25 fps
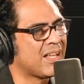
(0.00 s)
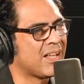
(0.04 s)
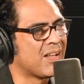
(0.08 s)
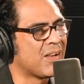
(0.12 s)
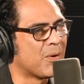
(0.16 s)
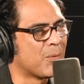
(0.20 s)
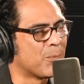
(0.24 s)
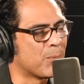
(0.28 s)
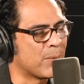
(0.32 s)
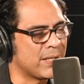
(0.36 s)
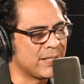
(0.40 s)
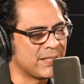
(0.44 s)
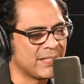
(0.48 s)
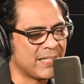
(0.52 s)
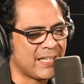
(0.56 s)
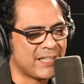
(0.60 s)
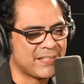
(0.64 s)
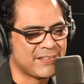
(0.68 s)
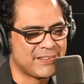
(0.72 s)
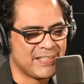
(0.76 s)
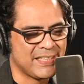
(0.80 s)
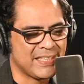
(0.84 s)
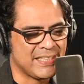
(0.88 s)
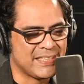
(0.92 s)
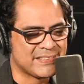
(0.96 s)
One
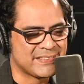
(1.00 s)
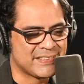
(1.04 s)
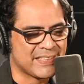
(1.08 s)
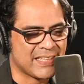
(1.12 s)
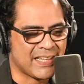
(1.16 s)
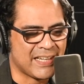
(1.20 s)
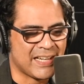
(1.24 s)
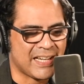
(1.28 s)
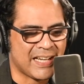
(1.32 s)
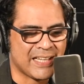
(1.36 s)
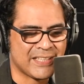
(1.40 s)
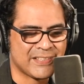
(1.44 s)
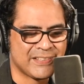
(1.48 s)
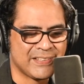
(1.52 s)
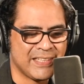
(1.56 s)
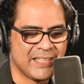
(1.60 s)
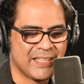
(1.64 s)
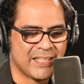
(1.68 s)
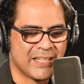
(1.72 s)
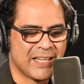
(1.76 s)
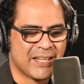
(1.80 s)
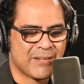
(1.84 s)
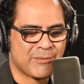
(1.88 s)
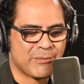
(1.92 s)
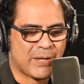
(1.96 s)
last thing is that I
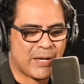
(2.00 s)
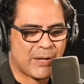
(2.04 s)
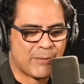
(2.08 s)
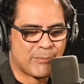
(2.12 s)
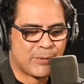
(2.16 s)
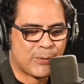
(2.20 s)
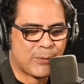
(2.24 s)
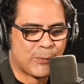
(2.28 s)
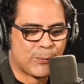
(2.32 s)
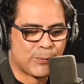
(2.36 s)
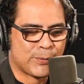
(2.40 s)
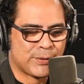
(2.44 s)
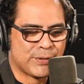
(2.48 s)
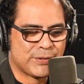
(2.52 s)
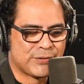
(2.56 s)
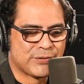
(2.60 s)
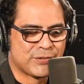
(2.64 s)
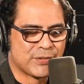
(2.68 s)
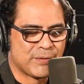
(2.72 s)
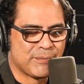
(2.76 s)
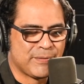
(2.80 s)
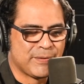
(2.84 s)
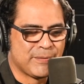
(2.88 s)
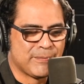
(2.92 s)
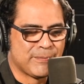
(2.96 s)
think I, I recorded
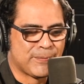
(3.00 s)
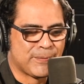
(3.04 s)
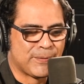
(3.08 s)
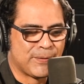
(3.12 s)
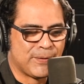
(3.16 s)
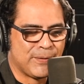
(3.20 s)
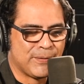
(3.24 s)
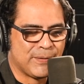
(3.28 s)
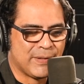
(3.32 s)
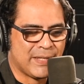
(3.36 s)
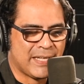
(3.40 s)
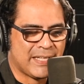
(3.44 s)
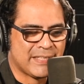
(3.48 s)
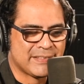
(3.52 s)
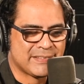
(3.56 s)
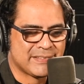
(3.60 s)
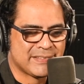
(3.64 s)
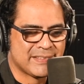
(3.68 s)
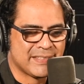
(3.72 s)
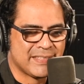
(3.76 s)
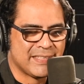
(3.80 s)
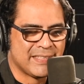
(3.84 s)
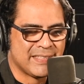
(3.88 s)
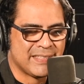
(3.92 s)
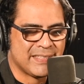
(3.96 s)
something for you last
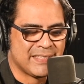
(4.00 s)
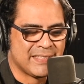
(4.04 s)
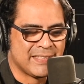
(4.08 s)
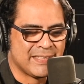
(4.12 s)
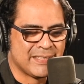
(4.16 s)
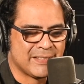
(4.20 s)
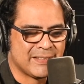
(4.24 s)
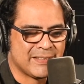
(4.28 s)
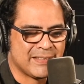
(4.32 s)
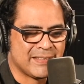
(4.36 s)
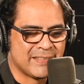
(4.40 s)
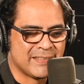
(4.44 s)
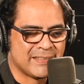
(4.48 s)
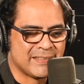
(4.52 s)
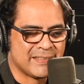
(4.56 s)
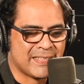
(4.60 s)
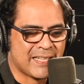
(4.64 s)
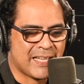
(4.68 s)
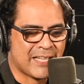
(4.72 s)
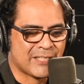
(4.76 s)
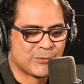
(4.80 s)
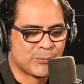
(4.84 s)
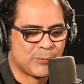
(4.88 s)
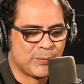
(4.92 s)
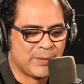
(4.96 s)
uh, uh,
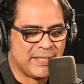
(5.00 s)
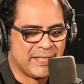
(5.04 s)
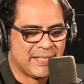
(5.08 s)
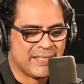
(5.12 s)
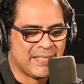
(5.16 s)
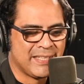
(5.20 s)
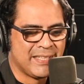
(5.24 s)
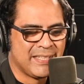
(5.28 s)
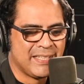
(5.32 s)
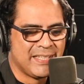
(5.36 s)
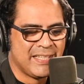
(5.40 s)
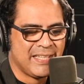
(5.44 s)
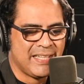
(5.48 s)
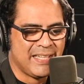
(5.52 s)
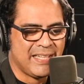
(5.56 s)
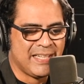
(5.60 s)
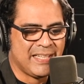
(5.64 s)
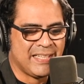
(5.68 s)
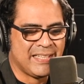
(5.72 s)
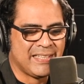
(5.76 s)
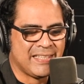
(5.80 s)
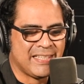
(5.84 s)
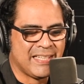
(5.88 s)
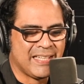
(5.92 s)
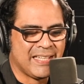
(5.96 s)
last week. Yes.
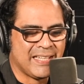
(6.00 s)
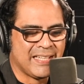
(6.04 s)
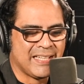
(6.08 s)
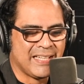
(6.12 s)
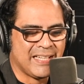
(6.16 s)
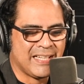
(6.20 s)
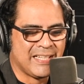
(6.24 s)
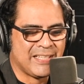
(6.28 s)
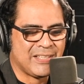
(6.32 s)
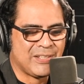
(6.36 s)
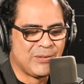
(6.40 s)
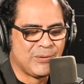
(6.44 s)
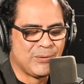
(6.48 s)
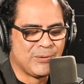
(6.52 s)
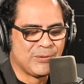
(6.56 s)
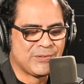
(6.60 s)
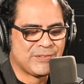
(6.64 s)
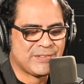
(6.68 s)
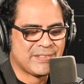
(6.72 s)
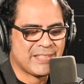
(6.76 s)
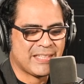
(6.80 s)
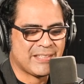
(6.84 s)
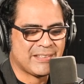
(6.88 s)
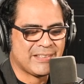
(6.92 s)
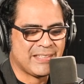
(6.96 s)
And uh, and you
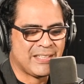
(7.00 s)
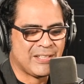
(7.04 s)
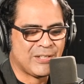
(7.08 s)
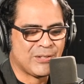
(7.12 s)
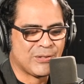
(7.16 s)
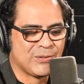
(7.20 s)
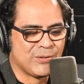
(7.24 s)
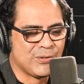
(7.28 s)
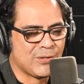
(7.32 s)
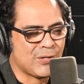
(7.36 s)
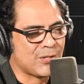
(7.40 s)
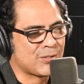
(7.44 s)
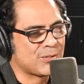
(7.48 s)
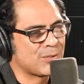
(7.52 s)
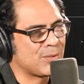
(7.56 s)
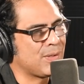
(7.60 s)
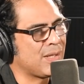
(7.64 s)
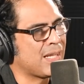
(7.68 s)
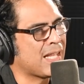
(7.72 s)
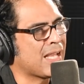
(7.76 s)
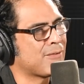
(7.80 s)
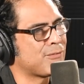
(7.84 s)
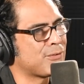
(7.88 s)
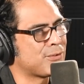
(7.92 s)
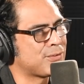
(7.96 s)
said in Conduction
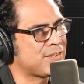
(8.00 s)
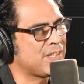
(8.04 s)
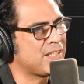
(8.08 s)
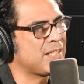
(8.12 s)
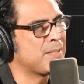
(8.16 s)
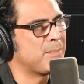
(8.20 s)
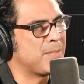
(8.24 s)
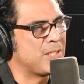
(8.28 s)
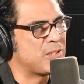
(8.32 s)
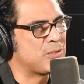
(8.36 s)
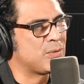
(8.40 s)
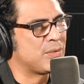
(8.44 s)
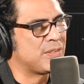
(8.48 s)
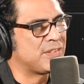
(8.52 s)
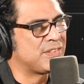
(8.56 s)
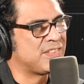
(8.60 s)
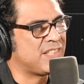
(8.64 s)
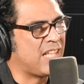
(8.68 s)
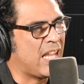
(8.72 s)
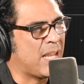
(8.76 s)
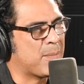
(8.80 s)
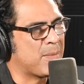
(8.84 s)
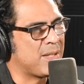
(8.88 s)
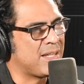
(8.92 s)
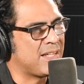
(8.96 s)
Labs, you said the mission
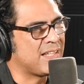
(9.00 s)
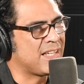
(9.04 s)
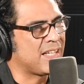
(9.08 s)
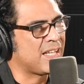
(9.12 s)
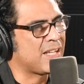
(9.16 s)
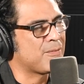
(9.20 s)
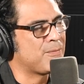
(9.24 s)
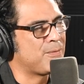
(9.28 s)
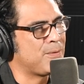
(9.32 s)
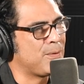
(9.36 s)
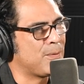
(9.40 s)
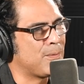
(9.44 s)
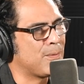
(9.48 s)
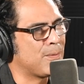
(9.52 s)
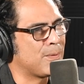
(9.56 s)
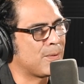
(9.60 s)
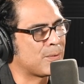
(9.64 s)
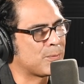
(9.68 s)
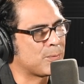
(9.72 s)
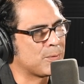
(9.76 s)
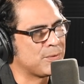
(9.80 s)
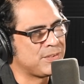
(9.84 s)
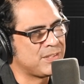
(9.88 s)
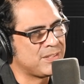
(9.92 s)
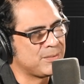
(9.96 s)
statement in like a few words.
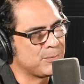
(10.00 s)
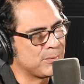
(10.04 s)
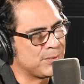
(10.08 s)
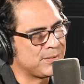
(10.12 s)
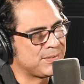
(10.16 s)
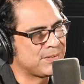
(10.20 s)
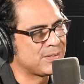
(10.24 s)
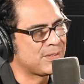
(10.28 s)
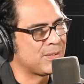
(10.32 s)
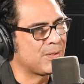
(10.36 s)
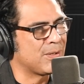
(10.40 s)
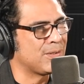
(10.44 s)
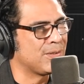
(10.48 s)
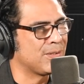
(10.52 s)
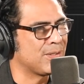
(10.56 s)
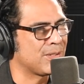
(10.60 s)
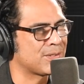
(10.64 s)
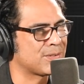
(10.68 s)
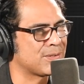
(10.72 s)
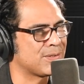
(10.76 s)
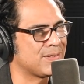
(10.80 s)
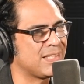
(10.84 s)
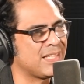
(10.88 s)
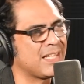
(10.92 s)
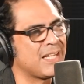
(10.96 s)
What's what's
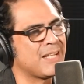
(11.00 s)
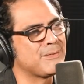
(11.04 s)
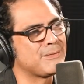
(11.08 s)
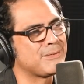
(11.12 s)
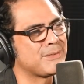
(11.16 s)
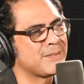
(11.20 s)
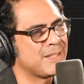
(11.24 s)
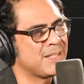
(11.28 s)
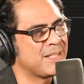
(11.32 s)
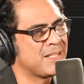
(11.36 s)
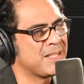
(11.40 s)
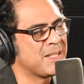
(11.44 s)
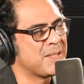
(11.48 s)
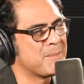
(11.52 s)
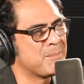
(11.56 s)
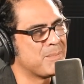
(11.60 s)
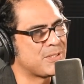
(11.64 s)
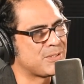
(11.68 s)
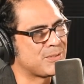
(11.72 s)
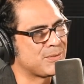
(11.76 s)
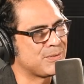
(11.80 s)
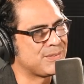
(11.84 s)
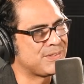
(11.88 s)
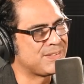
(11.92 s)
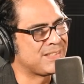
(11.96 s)
Conduction Labs'
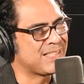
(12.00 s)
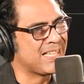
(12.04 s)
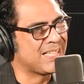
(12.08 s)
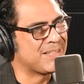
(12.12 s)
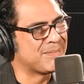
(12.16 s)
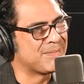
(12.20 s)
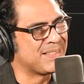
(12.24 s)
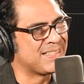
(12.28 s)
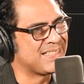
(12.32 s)
mission well, statement? Well,